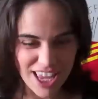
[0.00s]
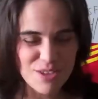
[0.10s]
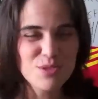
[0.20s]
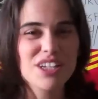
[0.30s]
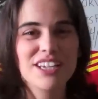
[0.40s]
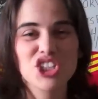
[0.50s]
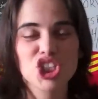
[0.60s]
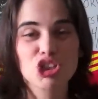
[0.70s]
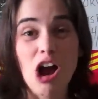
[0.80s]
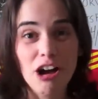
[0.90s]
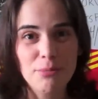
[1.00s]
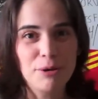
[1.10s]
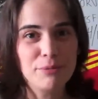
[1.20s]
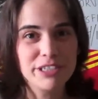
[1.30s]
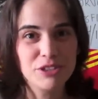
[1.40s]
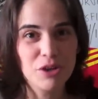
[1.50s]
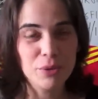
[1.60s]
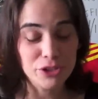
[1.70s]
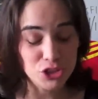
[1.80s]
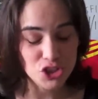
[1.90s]
It was like a shock moment, you know,
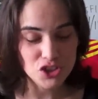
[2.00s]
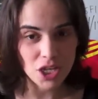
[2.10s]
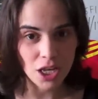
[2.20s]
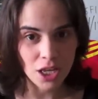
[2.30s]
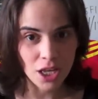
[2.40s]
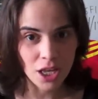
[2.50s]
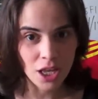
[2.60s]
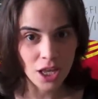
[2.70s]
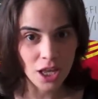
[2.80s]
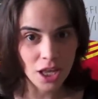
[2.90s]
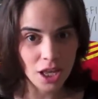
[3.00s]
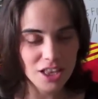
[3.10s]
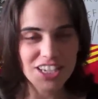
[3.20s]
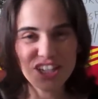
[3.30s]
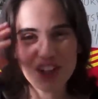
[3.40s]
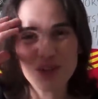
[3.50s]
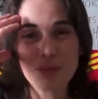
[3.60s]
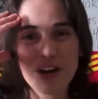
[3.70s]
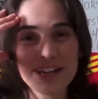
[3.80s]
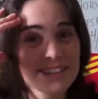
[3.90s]
where you're just like, like, your
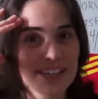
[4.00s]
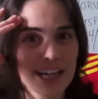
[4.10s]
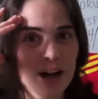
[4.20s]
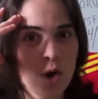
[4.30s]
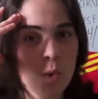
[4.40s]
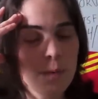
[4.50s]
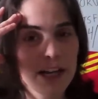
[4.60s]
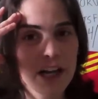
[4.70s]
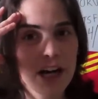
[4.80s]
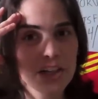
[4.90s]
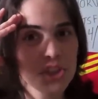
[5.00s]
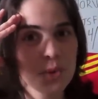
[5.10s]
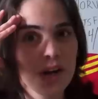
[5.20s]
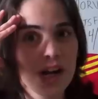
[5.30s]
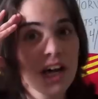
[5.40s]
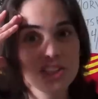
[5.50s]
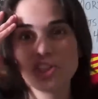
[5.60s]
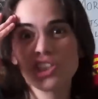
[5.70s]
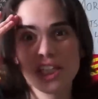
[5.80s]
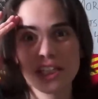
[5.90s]
brain is like, oh my god, you are not
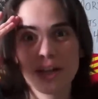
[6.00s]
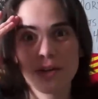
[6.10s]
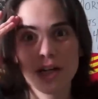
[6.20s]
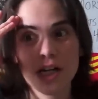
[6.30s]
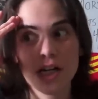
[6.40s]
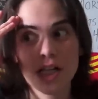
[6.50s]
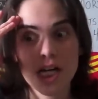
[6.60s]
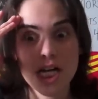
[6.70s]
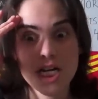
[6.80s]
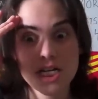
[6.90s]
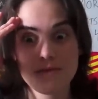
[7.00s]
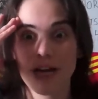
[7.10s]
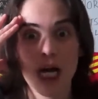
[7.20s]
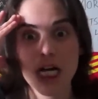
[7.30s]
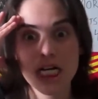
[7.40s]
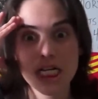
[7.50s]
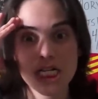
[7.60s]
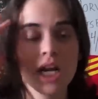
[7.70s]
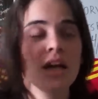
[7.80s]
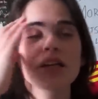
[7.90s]
just seeing that right now. Like, oh my god.